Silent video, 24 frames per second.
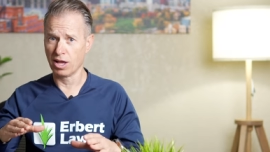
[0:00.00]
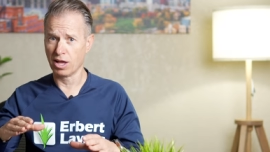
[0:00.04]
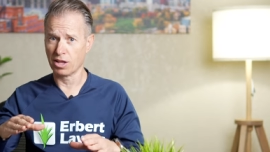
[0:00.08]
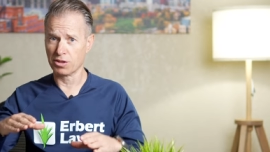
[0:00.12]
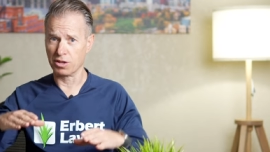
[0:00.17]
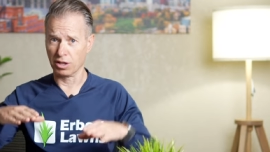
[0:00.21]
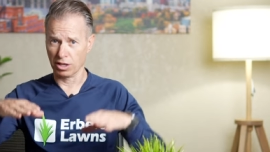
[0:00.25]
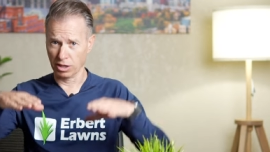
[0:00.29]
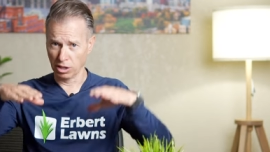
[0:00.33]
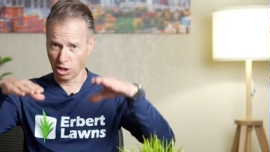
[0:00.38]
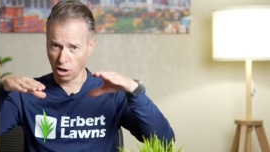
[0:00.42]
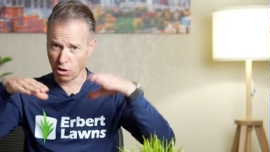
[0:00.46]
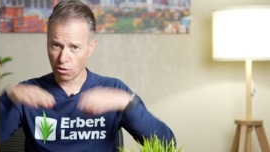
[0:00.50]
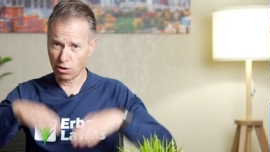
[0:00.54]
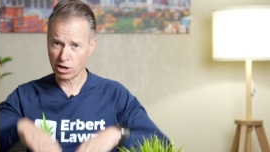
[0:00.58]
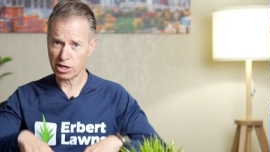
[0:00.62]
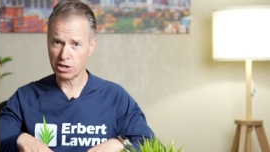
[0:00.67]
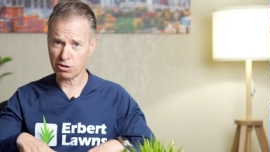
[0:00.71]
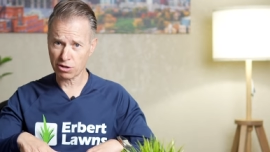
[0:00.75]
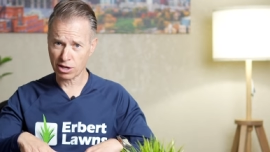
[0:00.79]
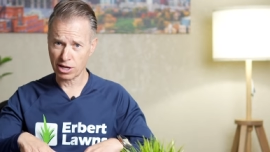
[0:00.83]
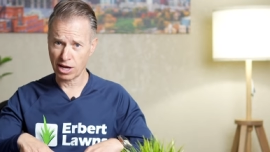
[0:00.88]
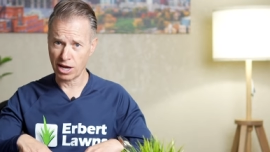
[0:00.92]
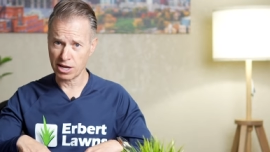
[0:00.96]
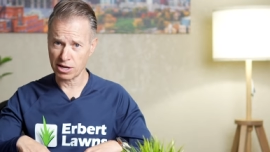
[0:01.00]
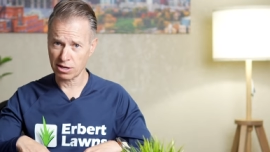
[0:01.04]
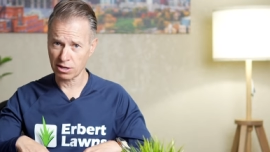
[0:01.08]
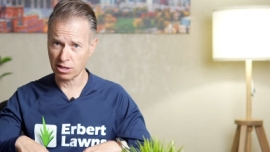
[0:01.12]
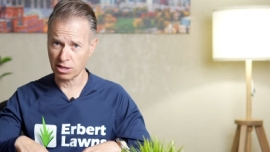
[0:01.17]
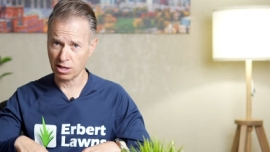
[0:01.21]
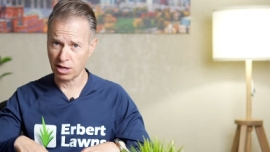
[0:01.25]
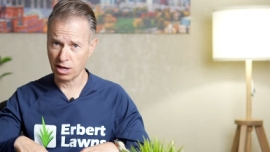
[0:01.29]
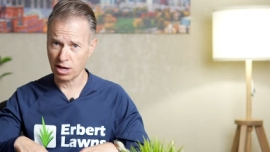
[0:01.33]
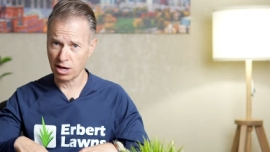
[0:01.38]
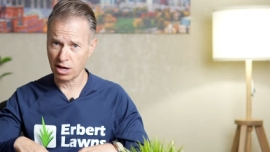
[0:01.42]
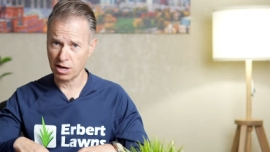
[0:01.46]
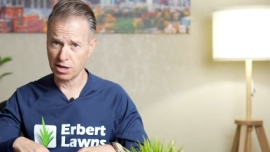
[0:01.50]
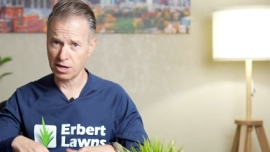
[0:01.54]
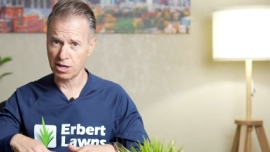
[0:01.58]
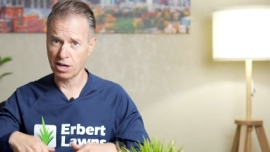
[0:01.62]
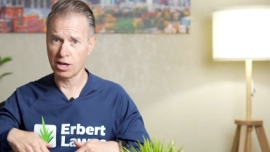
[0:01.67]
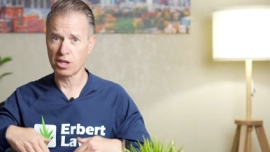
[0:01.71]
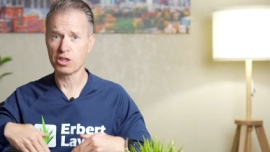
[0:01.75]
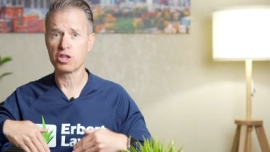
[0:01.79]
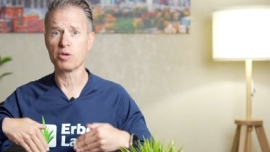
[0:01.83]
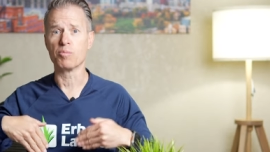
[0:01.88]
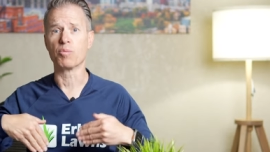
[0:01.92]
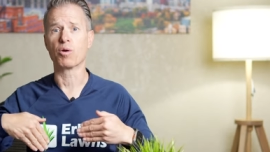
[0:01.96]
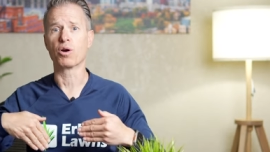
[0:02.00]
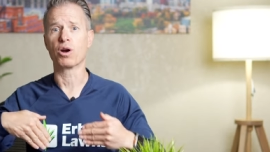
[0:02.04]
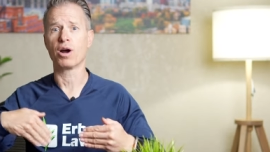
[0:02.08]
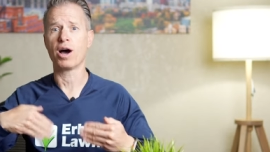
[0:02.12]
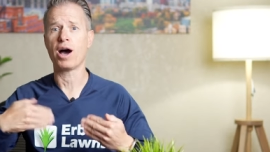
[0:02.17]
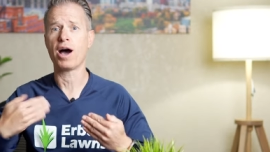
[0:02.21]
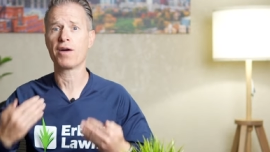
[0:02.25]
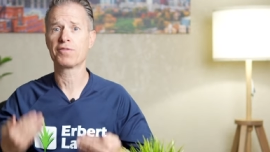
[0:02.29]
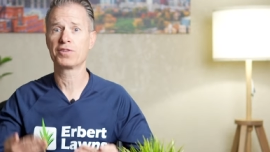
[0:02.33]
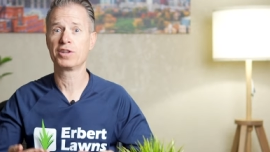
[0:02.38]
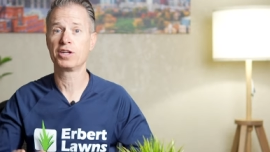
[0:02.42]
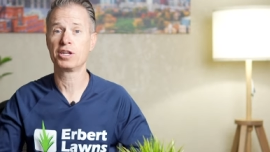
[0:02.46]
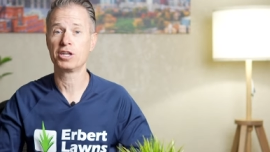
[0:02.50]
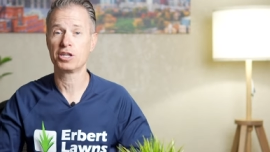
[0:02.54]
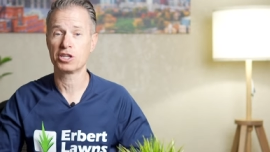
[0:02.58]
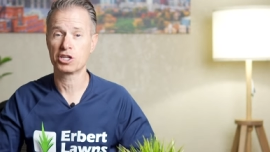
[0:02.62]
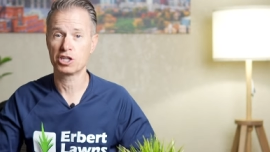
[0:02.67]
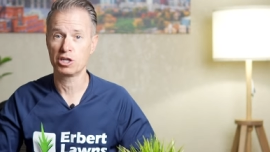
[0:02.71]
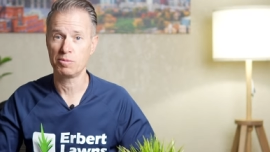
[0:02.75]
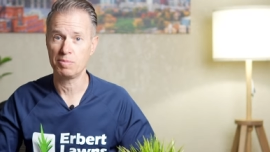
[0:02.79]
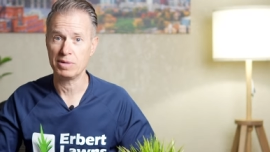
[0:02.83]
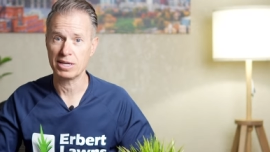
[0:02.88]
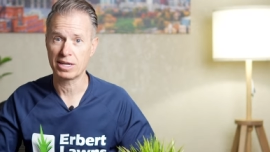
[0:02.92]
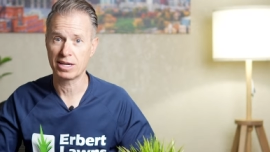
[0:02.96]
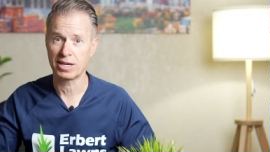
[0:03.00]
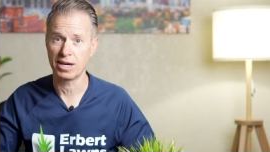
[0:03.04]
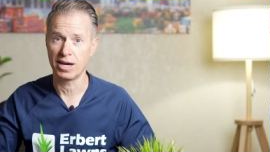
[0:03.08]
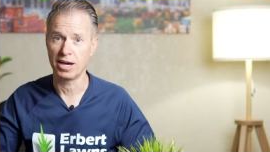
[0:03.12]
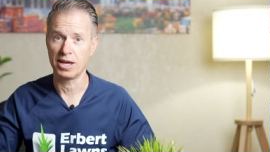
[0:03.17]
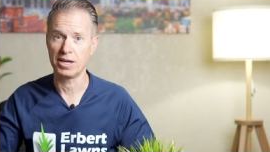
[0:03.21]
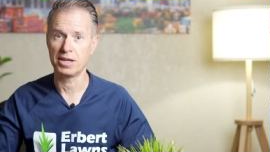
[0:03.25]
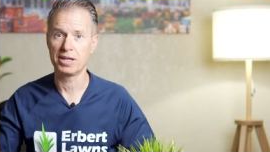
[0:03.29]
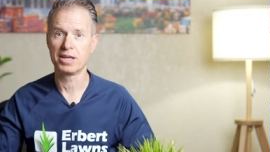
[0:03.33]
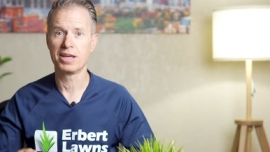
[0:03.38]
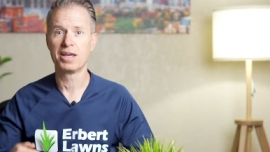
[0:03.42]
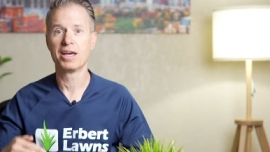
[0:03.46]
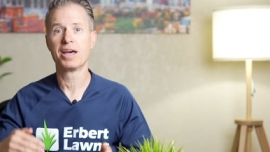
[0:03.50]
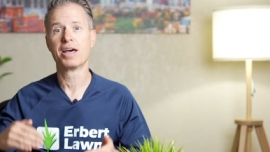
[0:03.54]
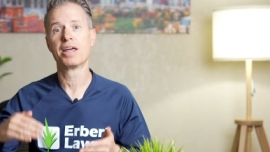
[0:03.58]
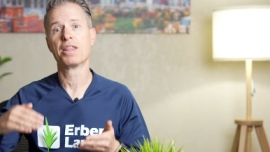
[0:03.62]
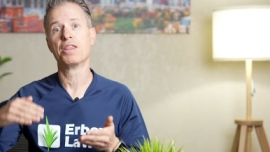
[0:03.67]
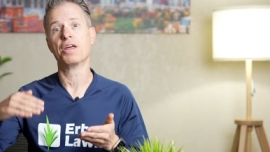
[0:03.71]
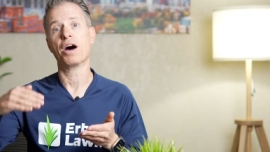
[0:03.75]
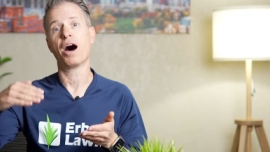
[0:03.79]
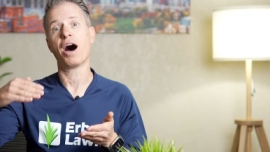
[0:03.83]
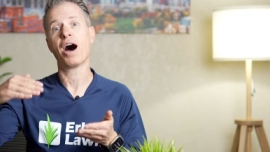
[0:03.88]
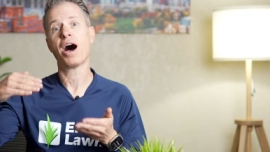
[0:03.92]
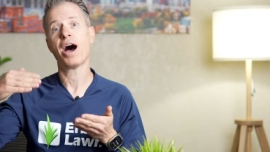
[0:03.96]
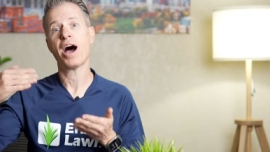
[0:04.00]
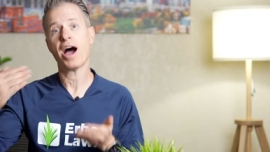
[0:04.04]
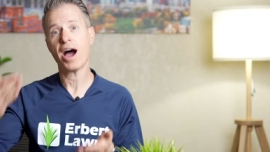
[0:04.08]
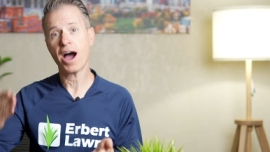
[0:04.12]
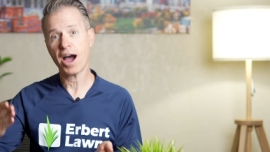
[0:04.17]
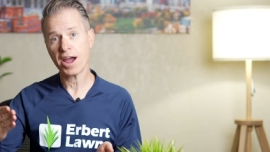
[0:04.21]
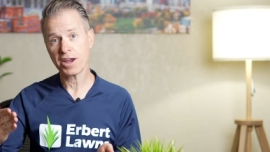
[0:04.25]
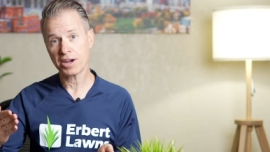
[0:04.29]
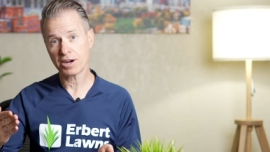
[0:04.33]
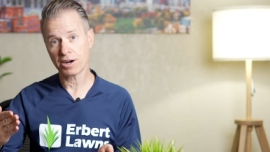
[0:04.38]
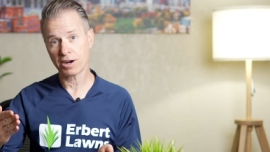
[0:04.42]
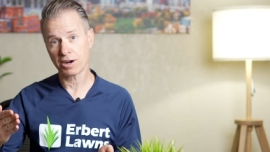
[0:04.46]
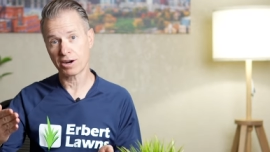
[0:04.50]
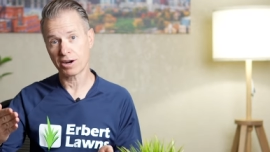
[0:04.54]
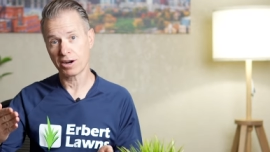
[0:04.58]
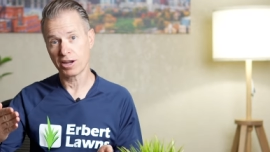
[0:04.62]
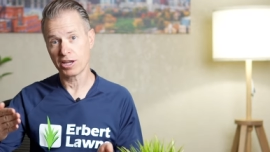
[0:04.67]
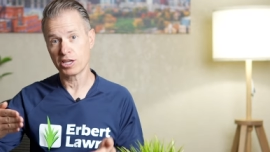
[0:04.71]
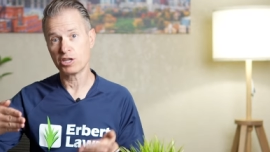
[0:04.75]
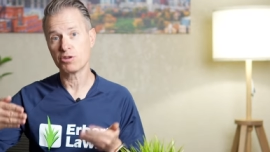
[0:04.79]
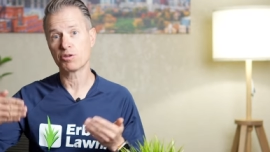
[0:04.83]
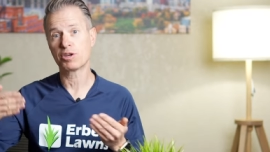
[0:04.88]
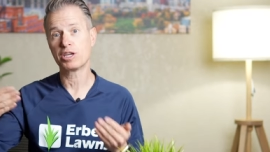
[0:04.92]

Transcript: the lower you cut your lawn, the more often it should be cut. The higher you